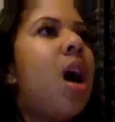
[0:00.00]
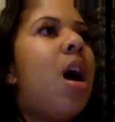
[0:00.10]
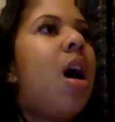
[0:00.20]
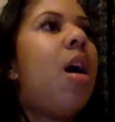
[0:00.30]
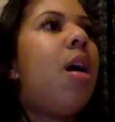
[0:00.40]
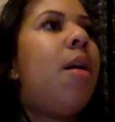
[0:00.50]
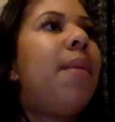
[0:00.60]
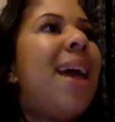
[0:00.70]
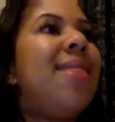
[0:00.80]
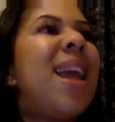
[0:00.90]
Um,
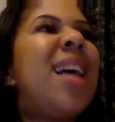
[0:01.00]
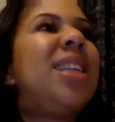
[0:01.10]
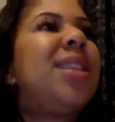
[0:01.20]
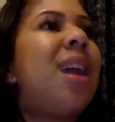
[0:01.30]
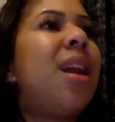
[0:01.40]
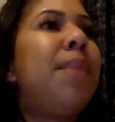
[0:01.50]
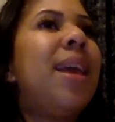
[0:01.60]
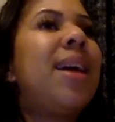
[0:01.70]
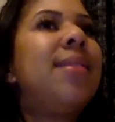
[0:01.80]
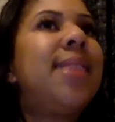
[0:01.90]
and then I just started being
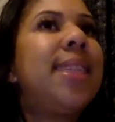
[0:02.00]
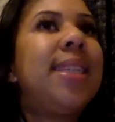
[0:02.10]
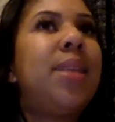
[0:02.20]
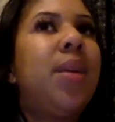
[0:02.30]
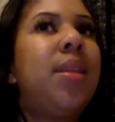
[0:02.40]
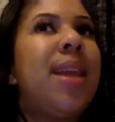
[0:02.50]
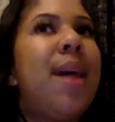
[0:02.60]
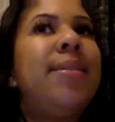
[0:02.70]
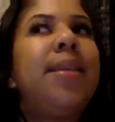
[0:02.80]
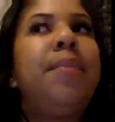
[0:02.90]
consistent with it.
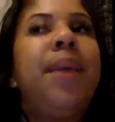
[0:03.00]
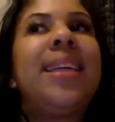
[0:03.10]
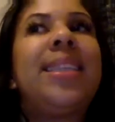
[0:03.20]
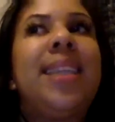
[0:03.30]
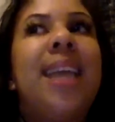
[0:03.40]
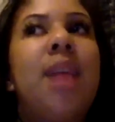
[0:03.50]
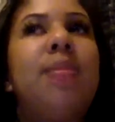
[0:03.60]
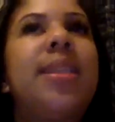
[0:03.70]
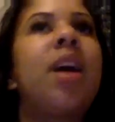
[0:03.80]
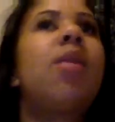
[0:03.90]
That was the biggest thing. It
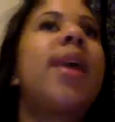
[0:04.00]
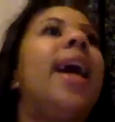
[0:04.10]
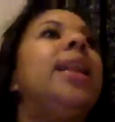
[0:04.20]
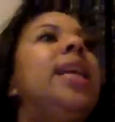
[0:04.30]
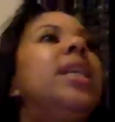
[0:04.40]
was like, okay, these